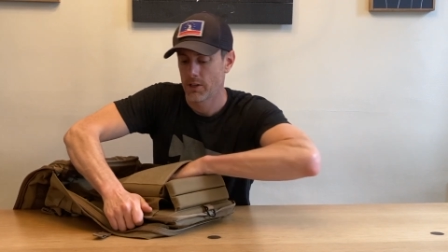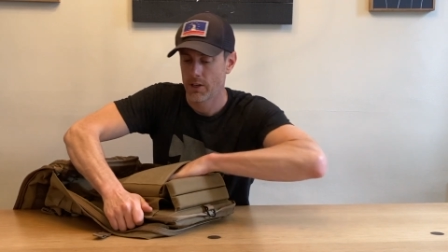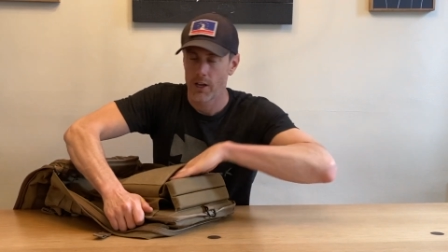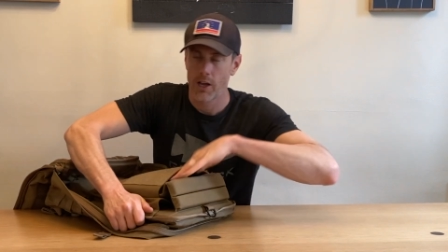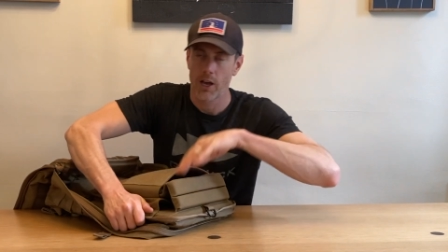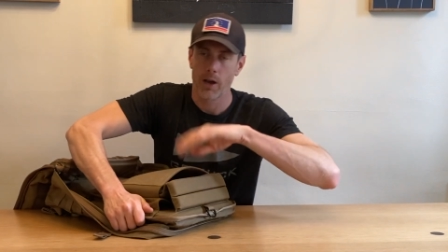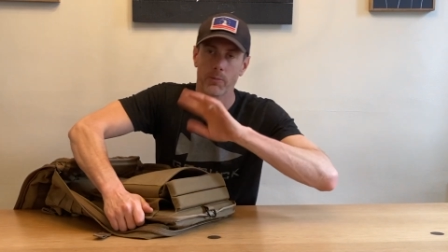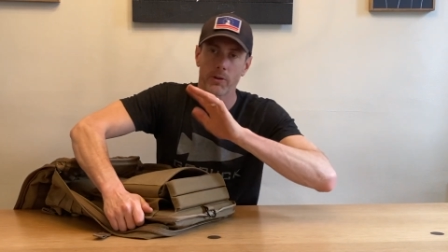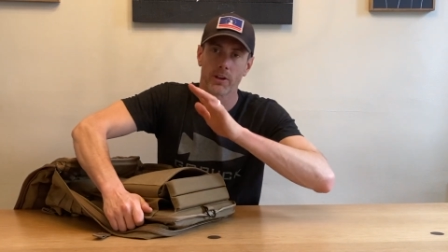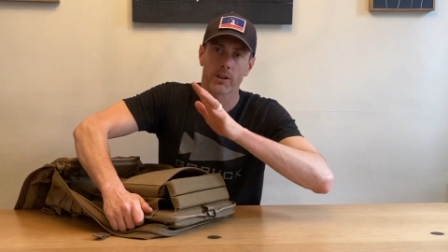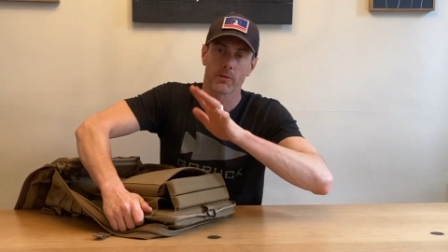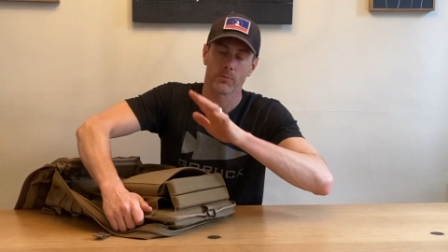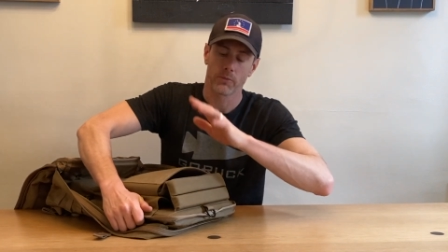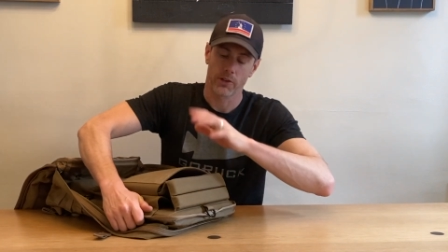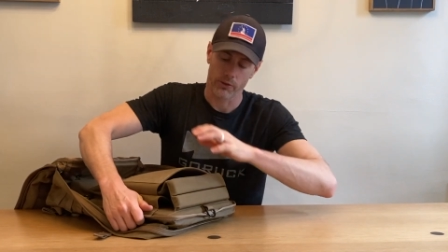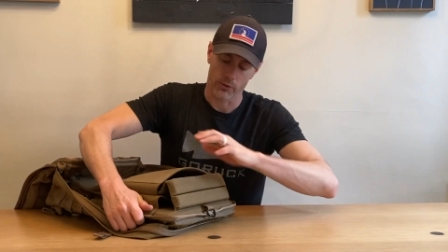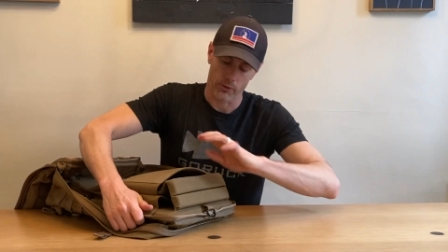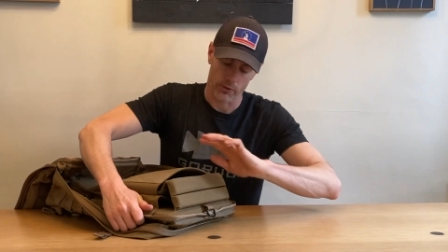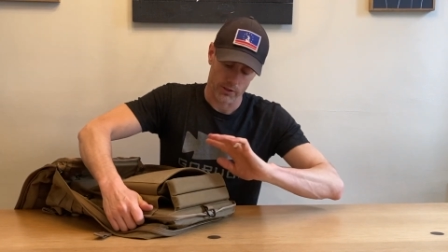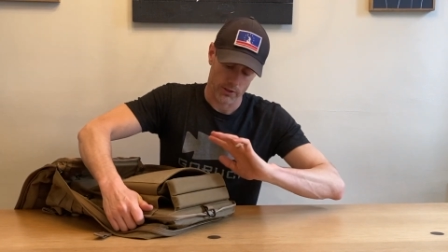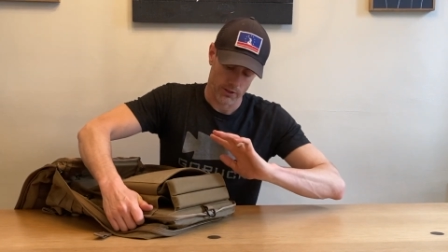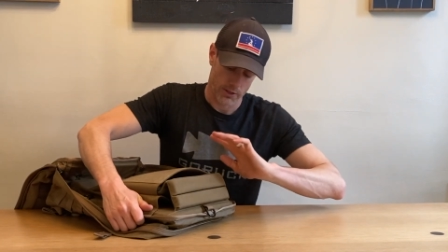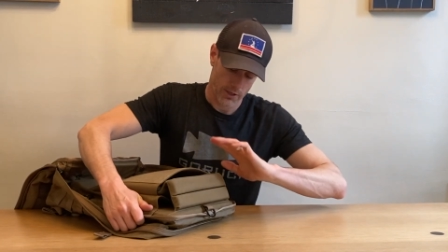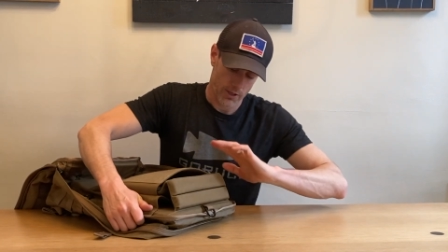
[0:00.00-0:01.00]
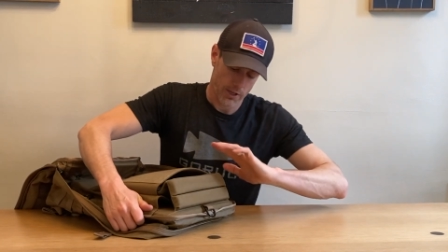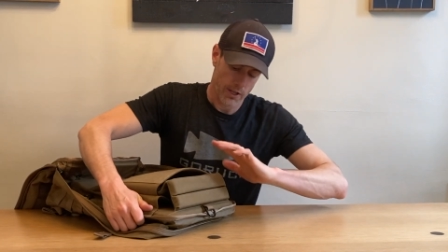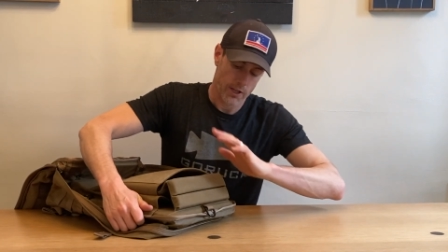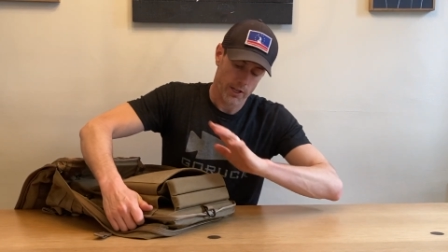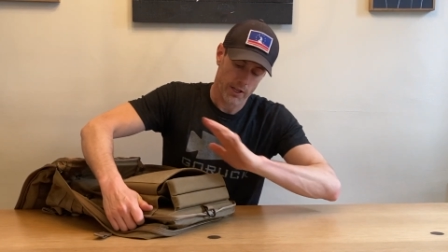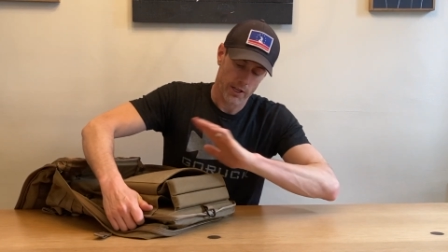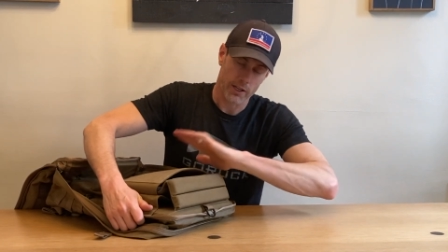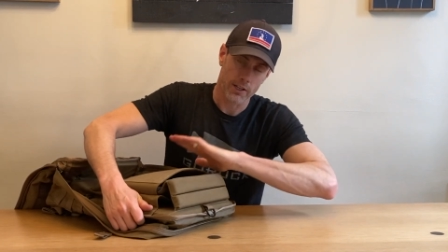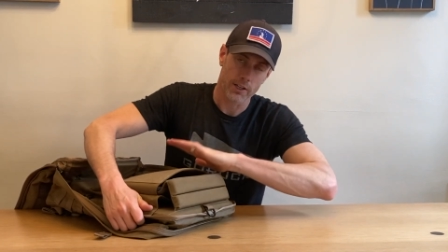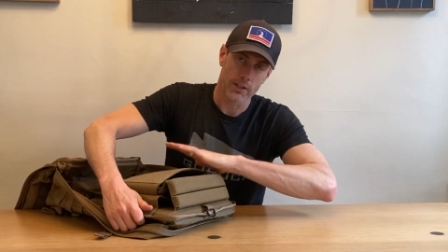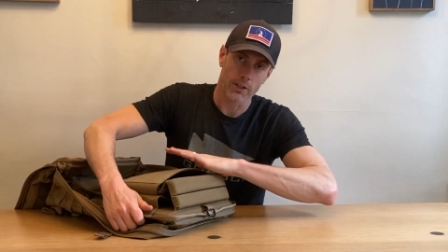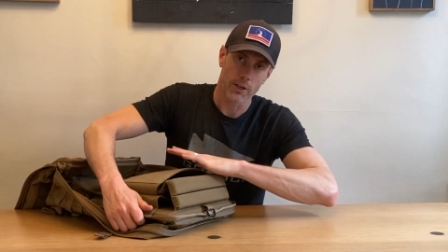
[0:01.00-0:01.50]
I'm not gonna mess with it.
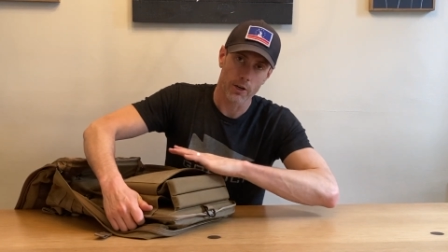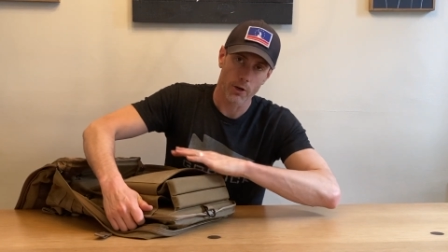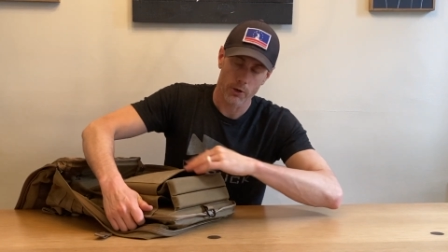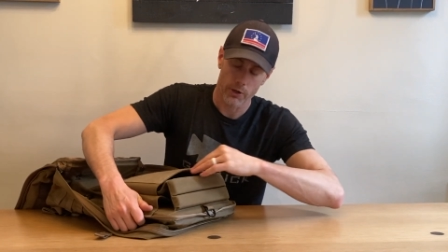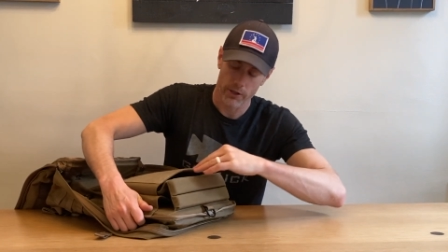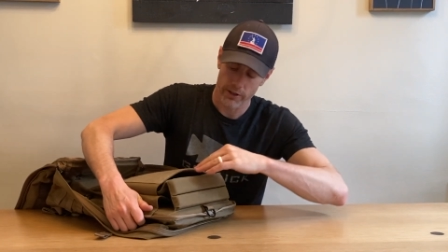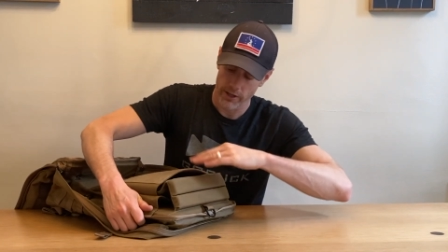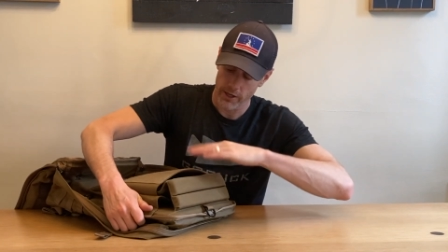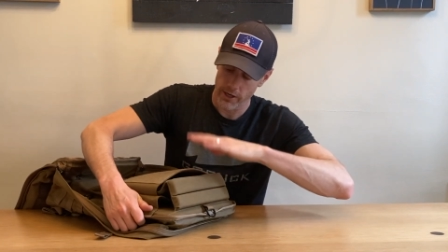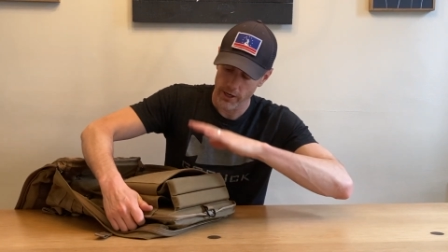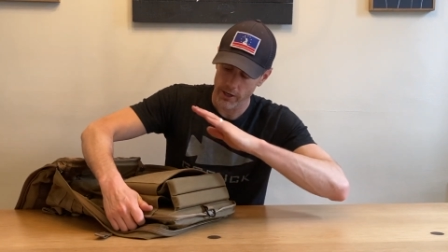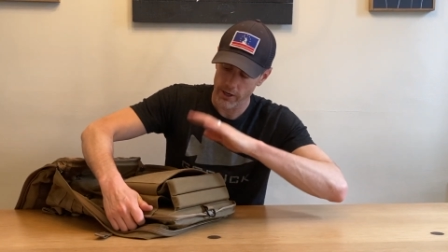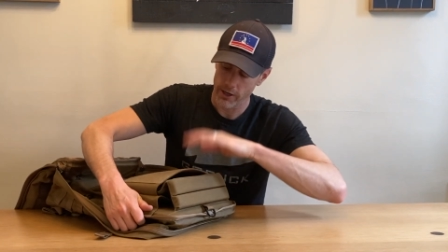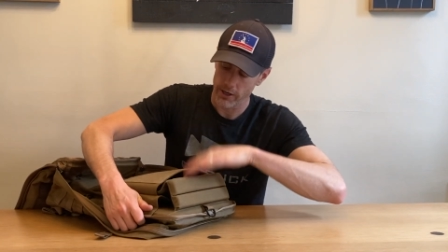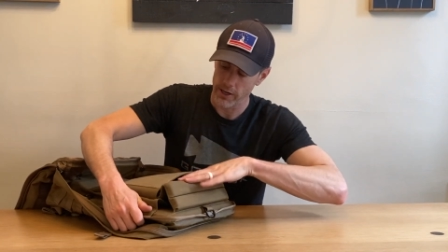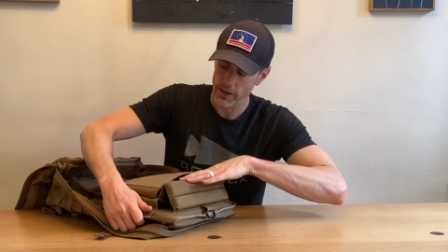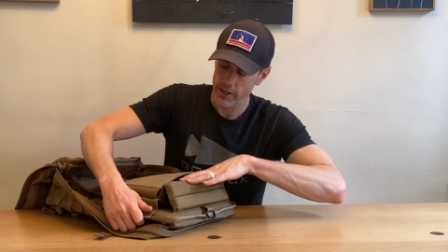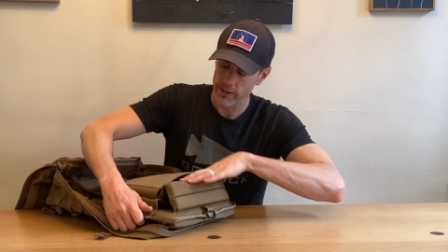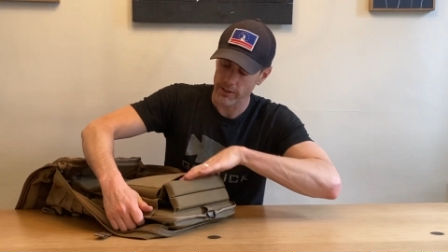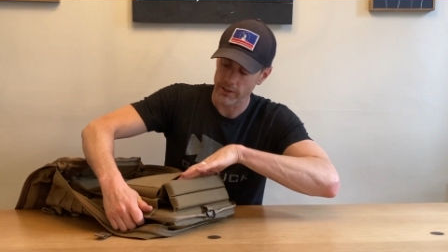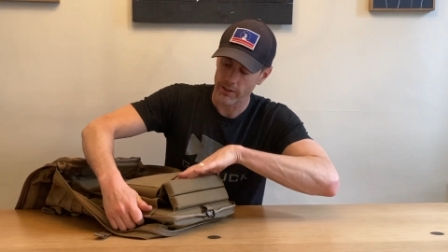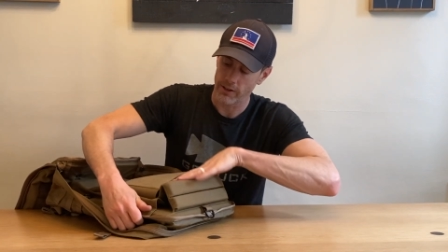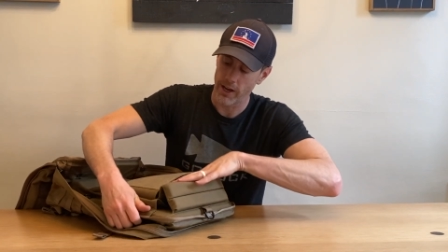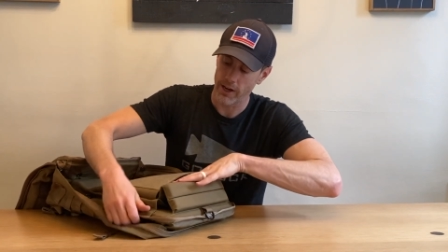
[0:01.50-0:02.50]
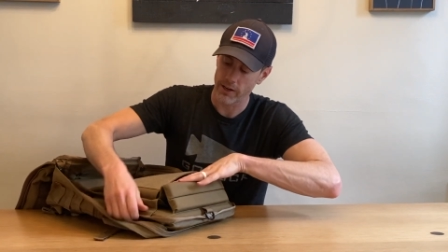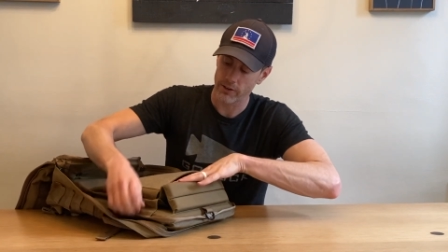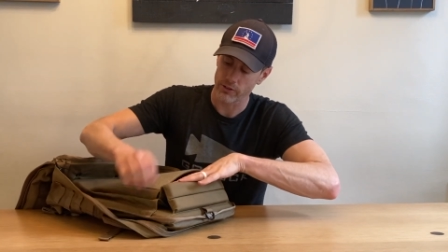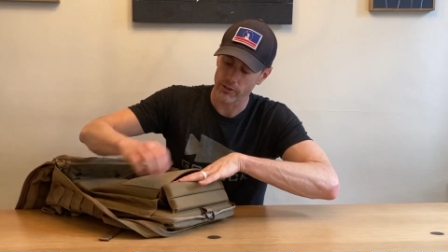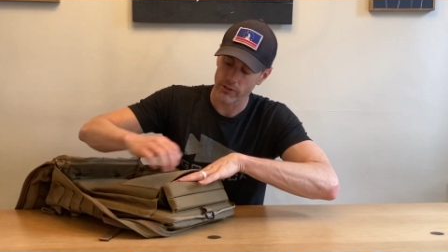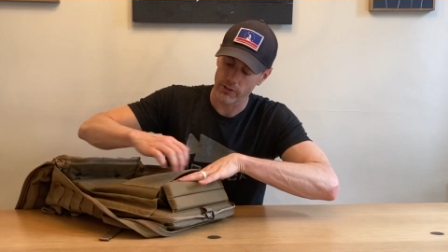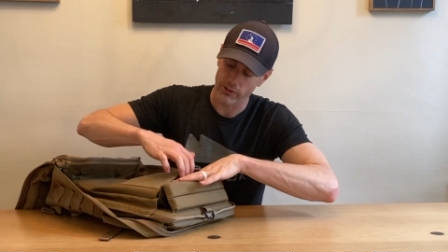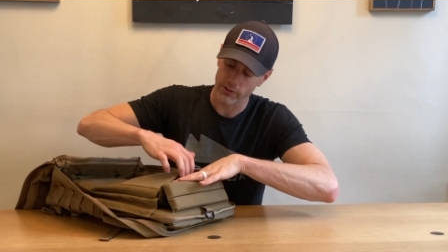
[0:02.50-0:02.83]
It can go in there and can actually